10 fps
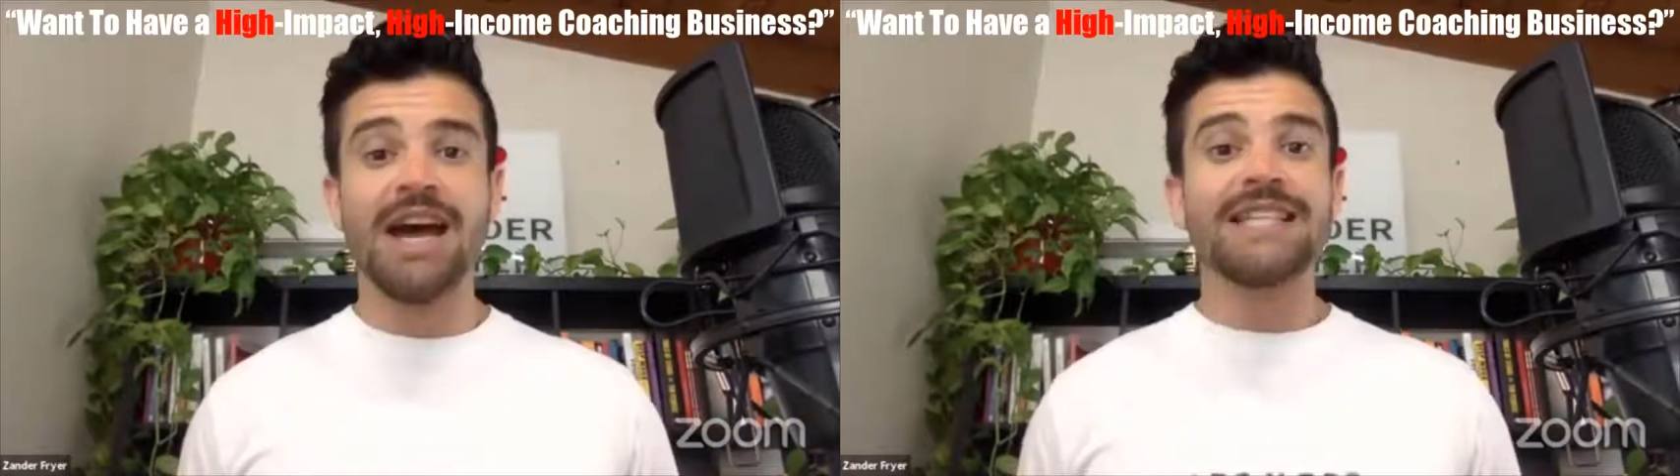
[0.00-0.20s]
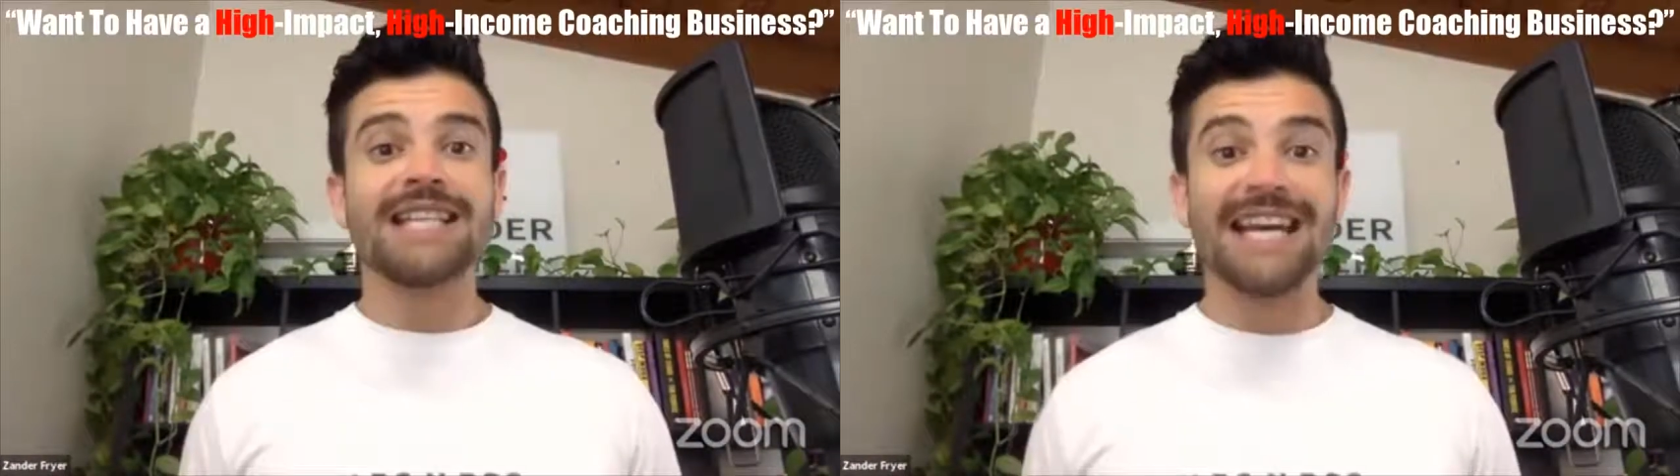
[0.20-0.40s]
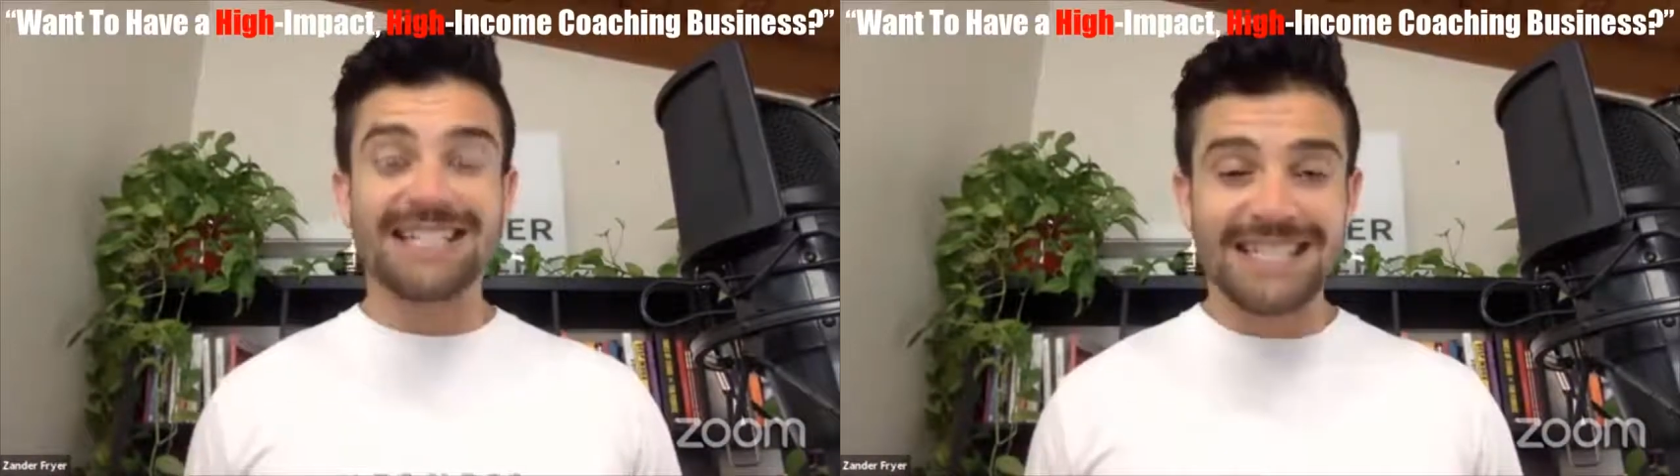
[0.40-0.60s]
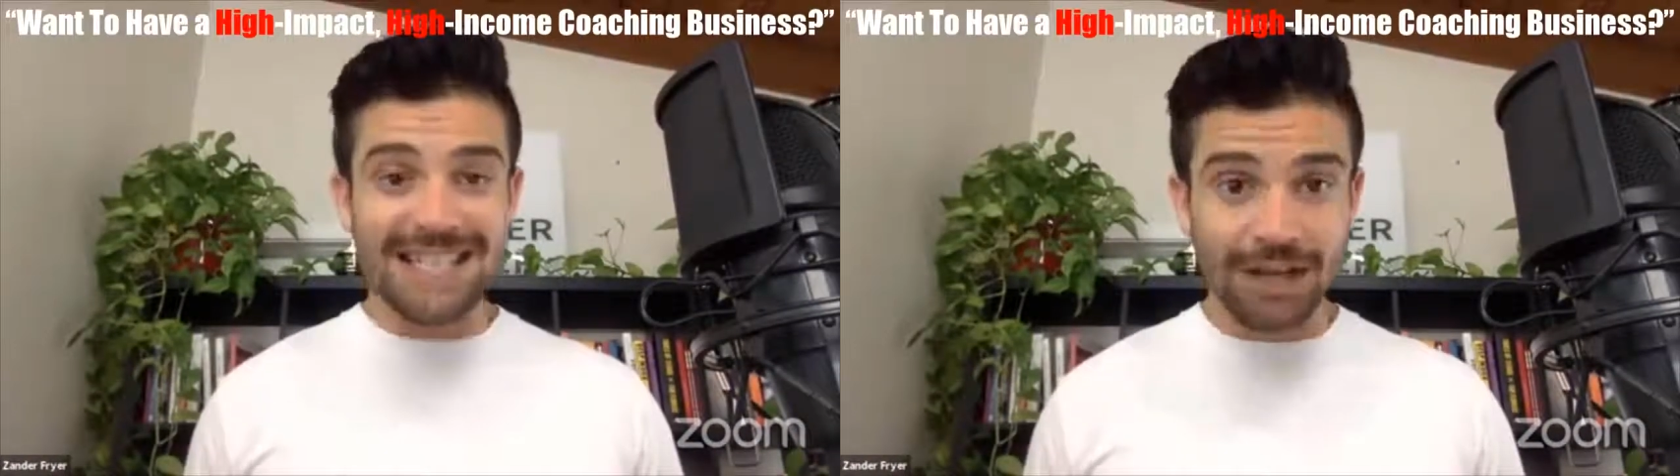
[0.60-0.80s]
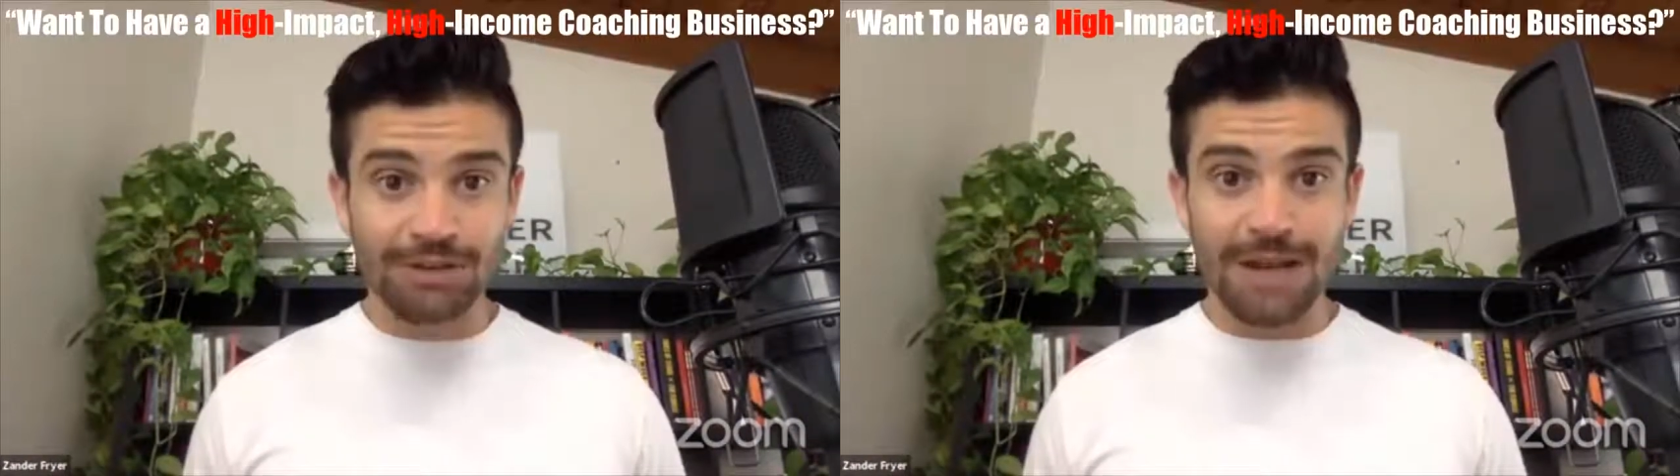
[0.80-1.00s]
to
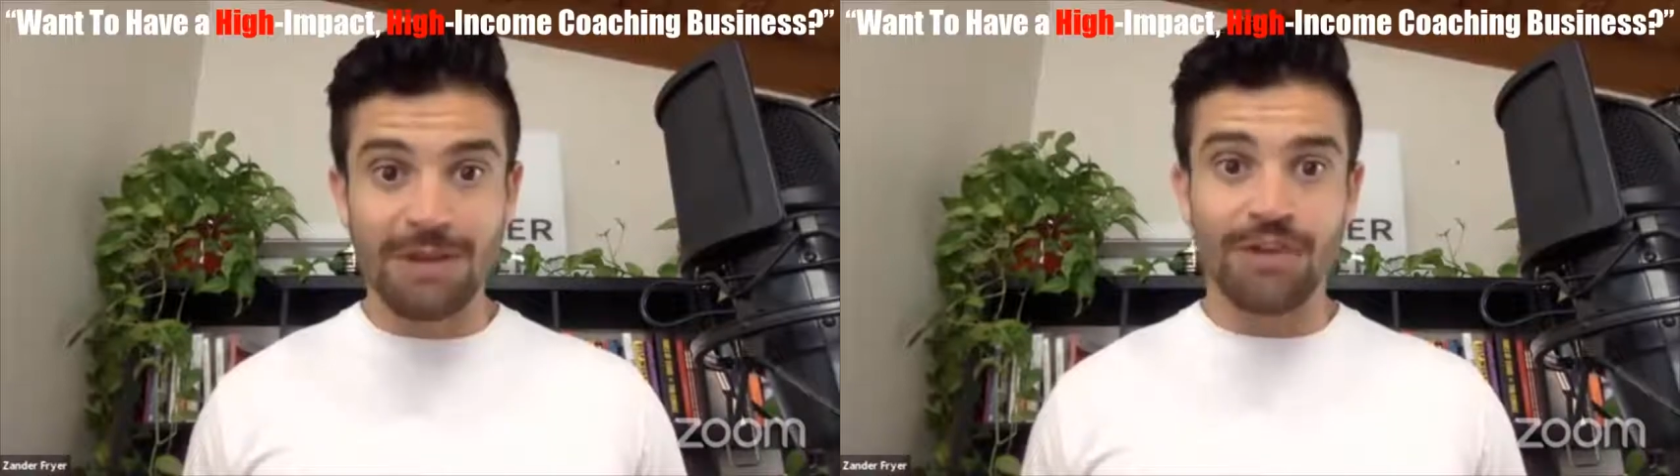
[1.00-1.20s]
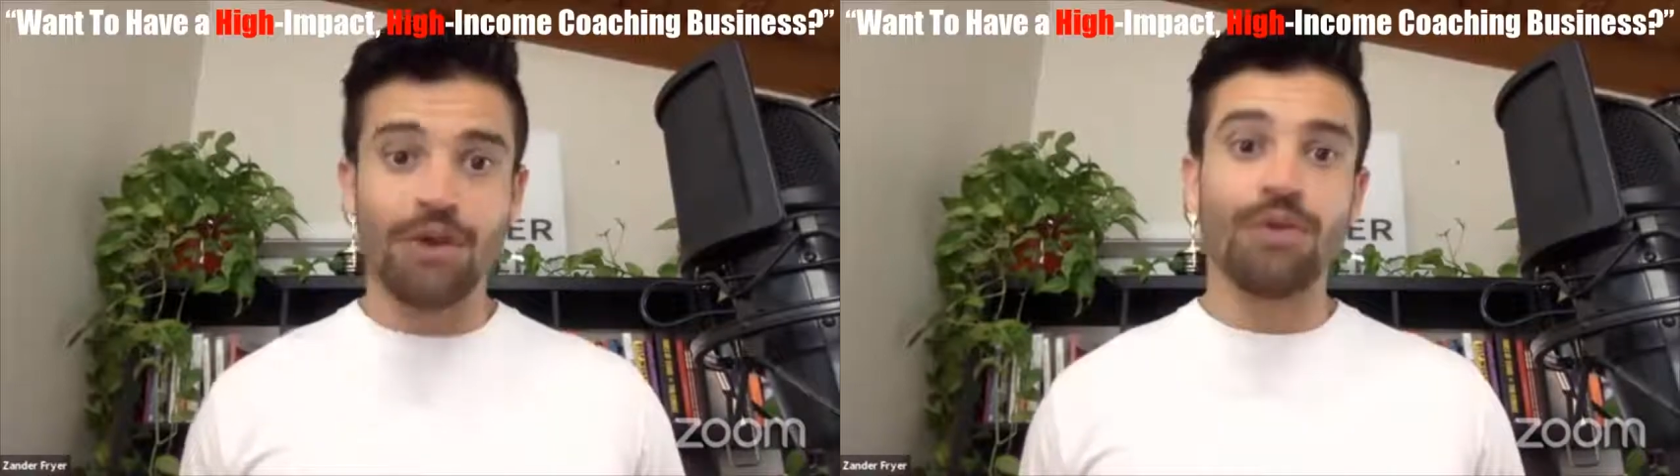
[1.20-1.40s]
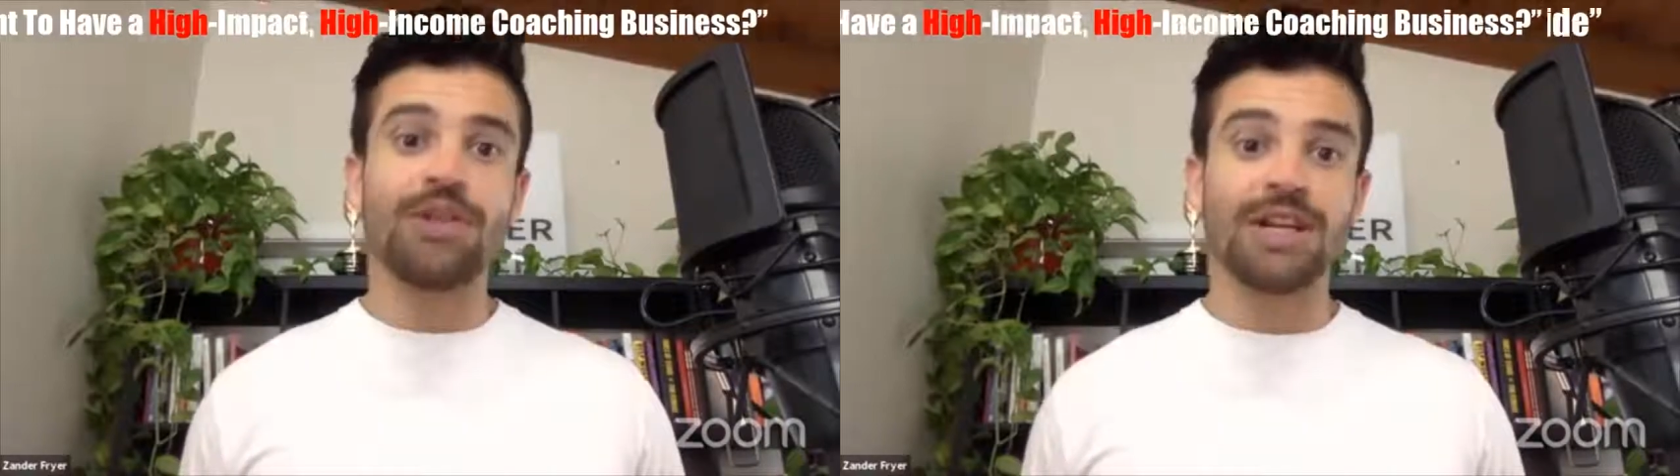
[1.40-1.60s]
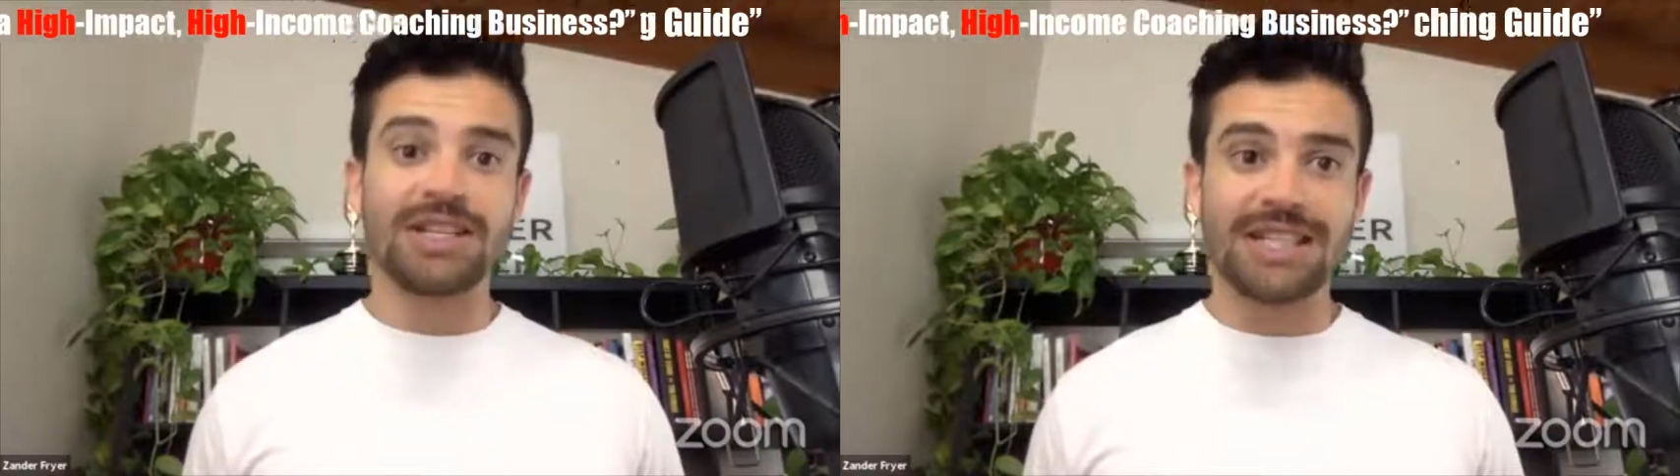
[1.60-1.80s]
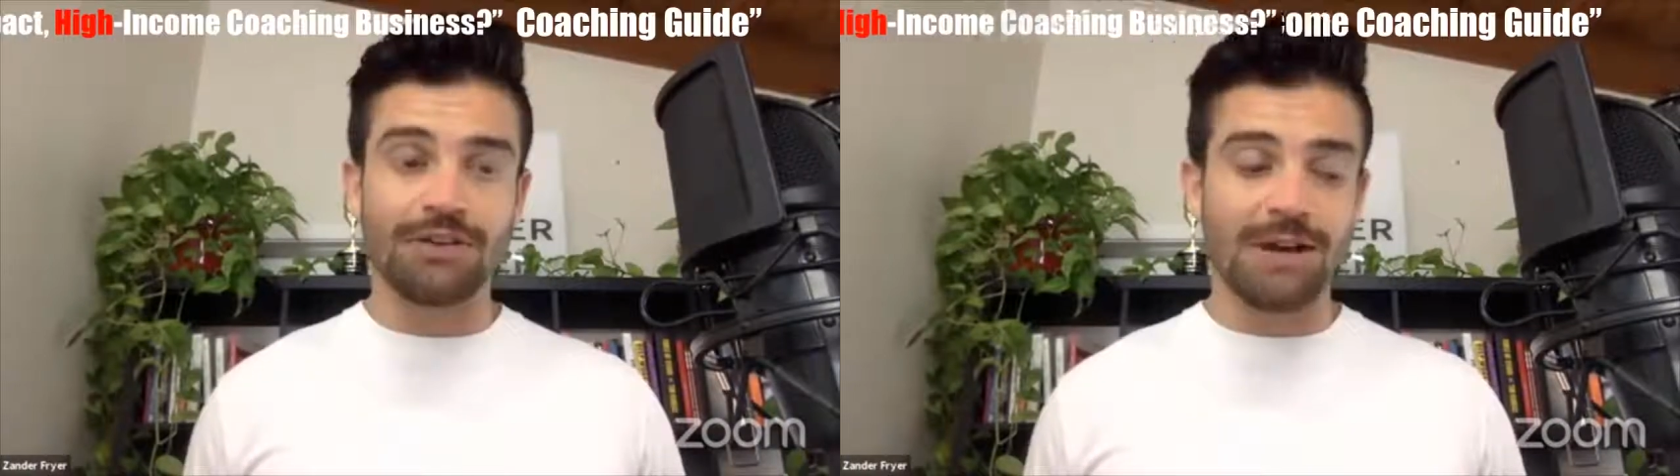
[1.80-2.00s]
accelerate my growth and
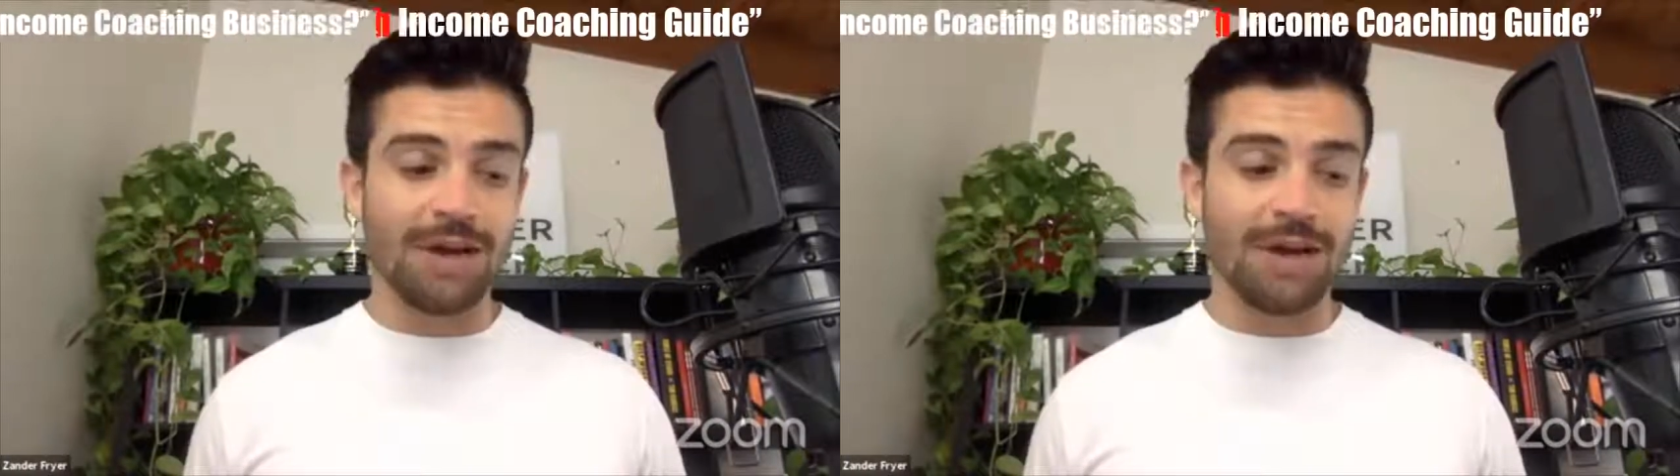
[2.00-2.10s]
accelerate